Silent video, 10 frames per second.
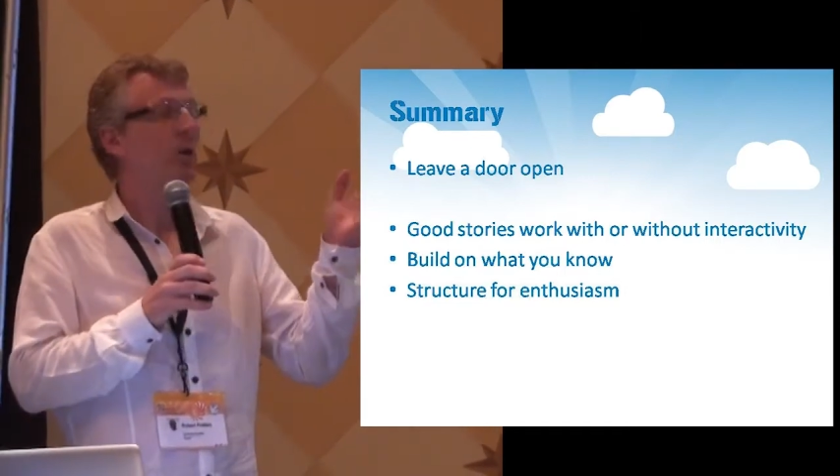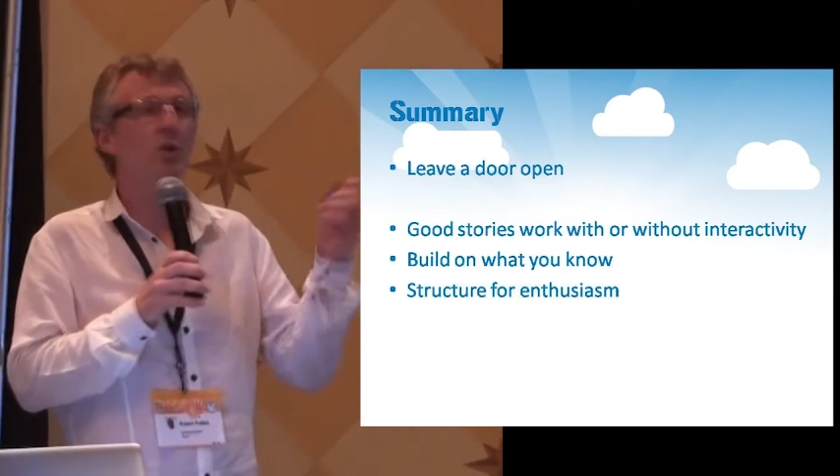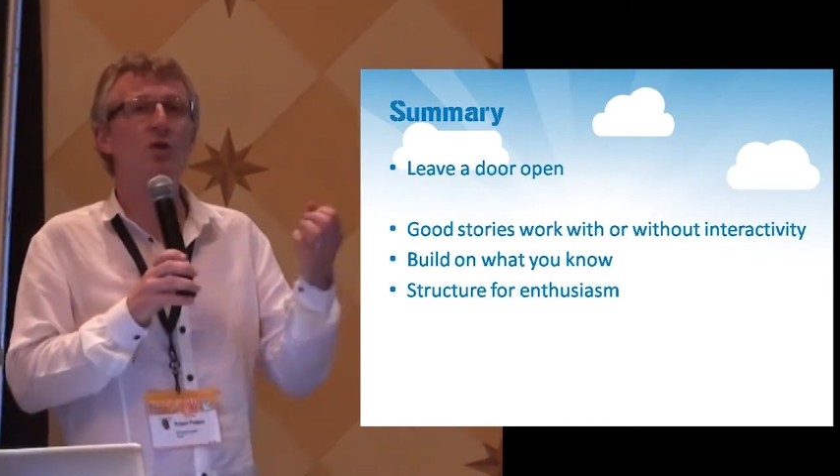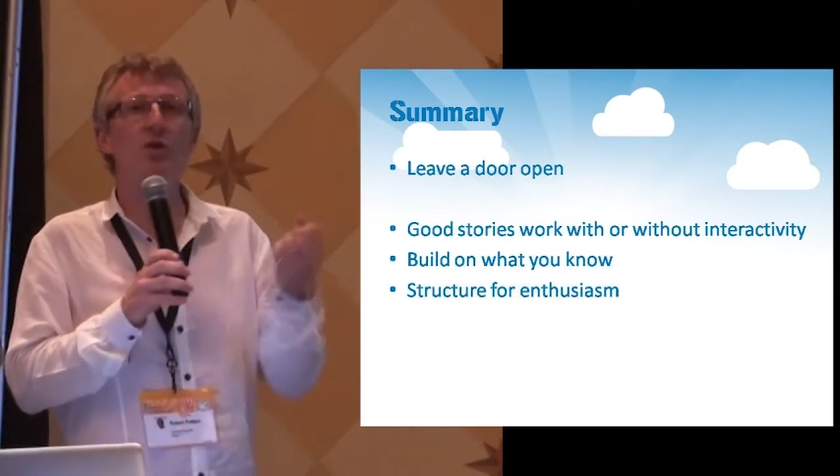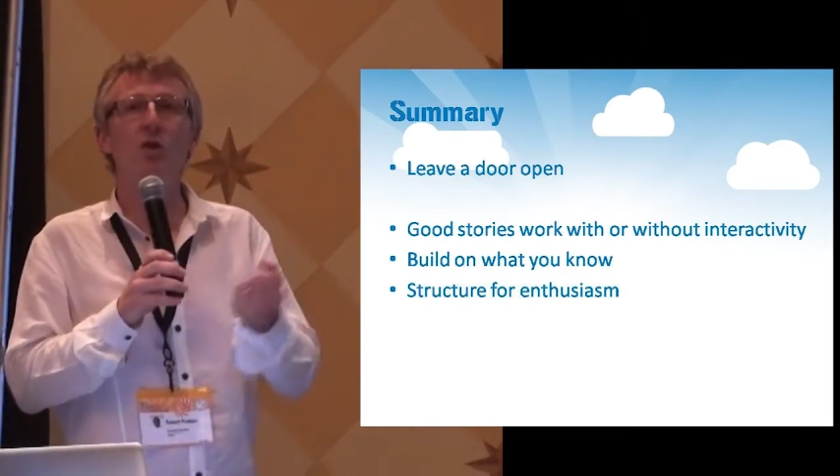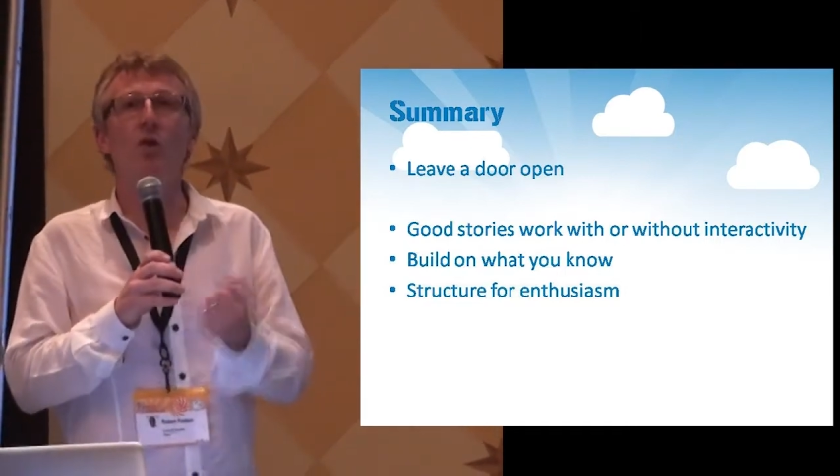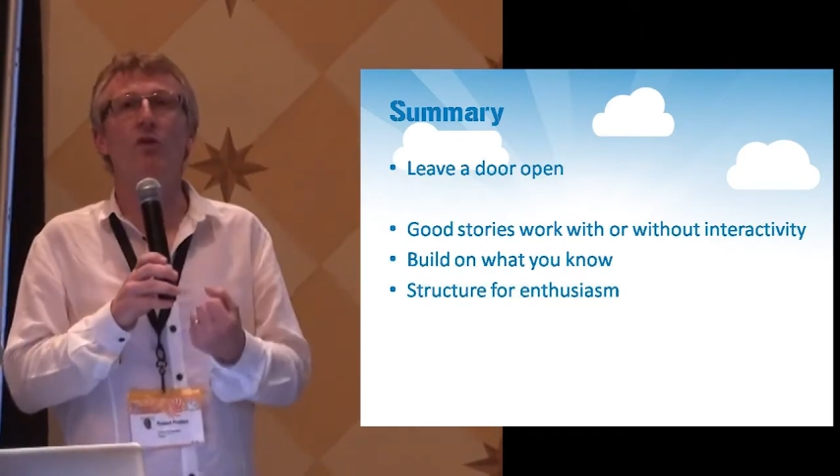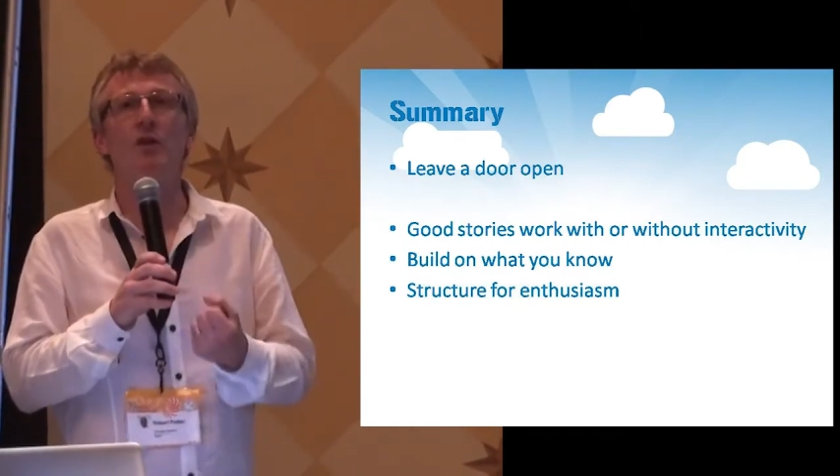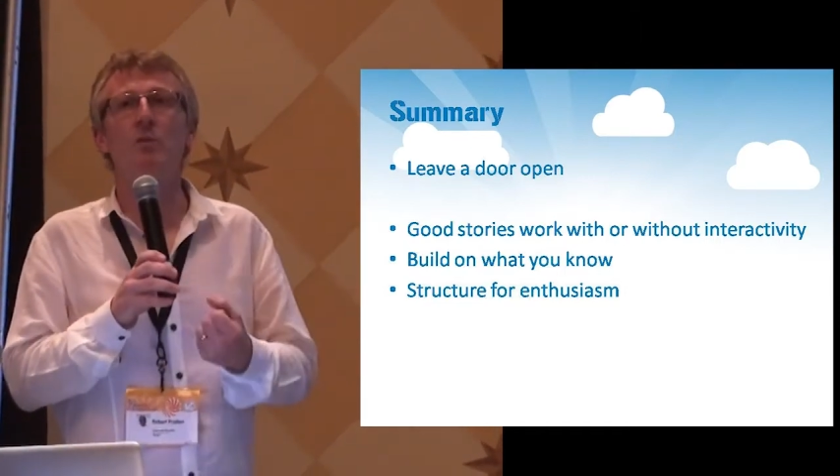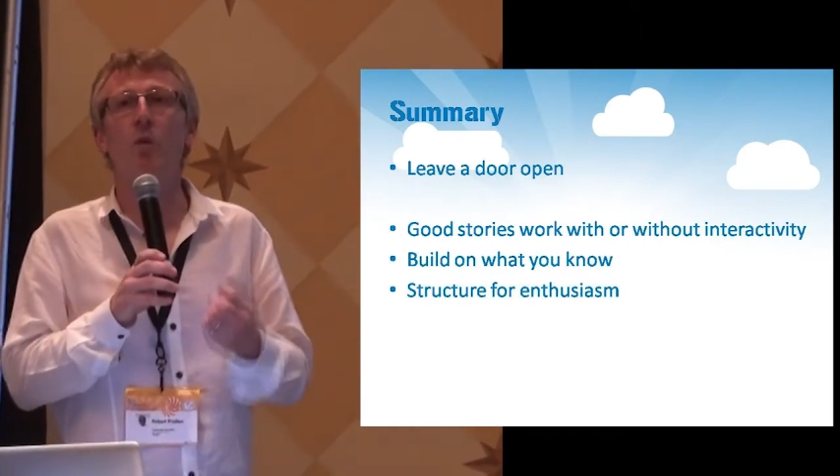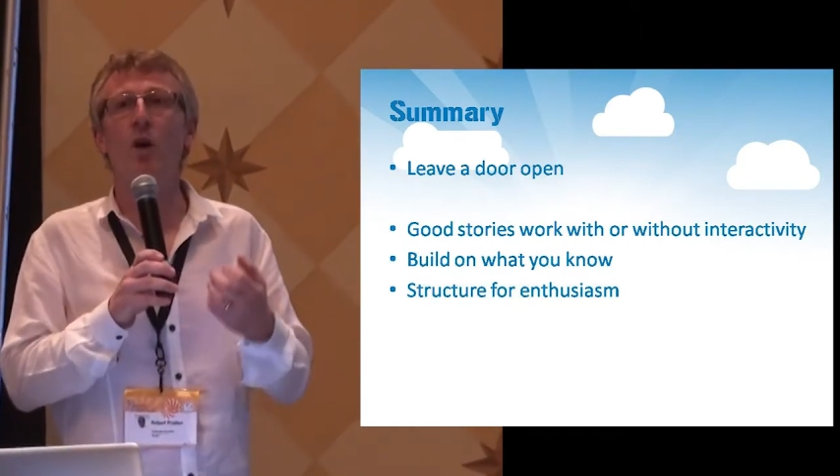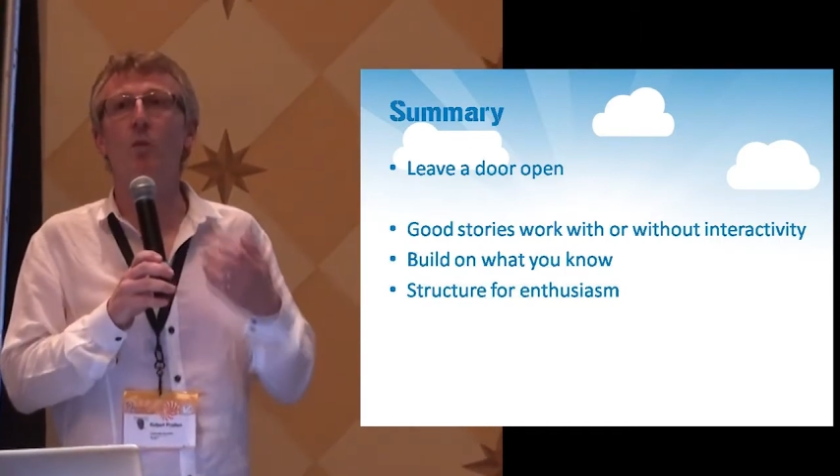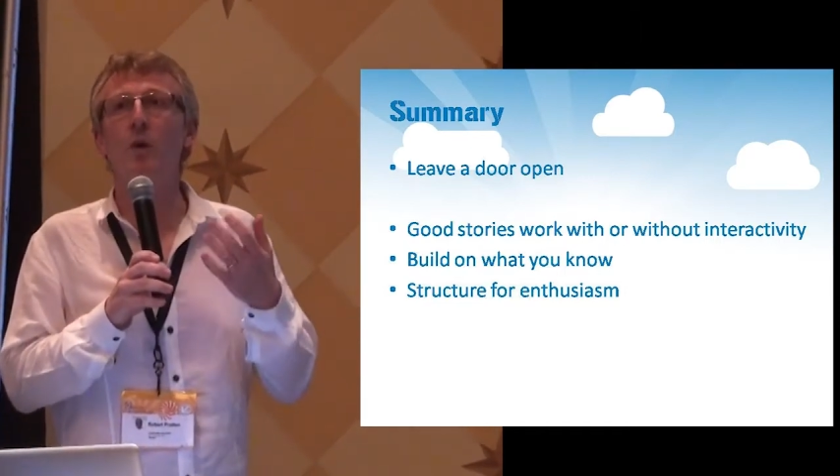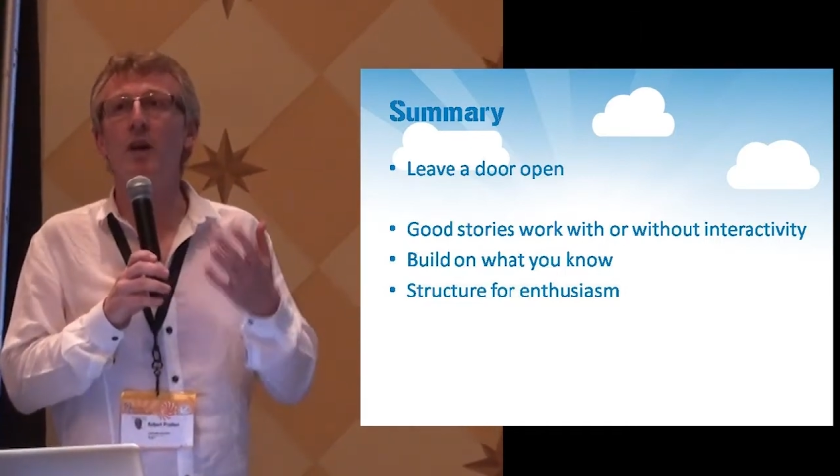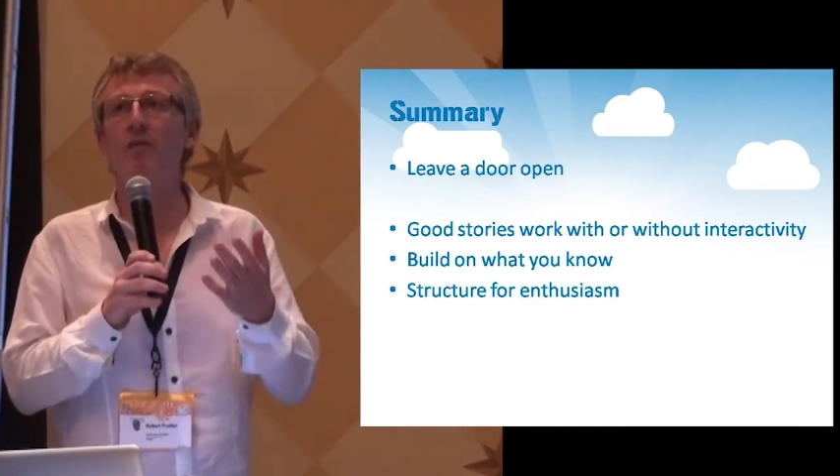Good stories
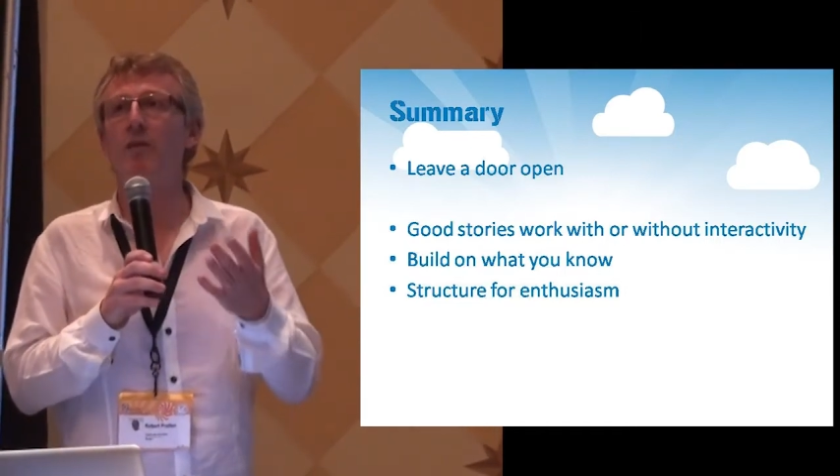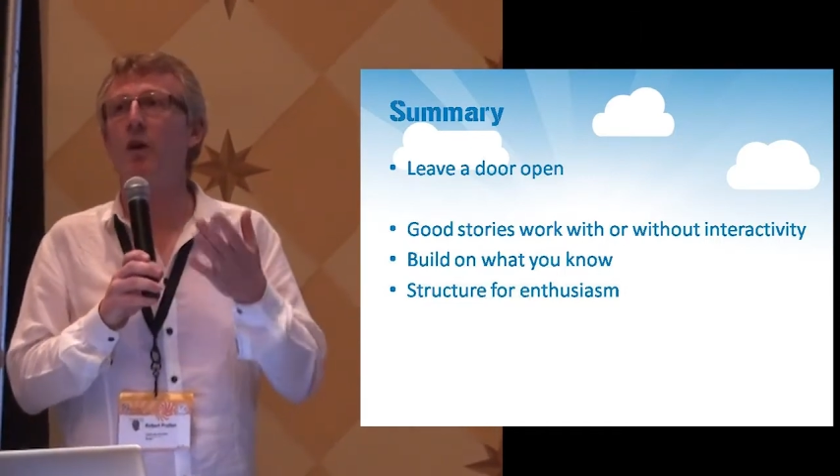work with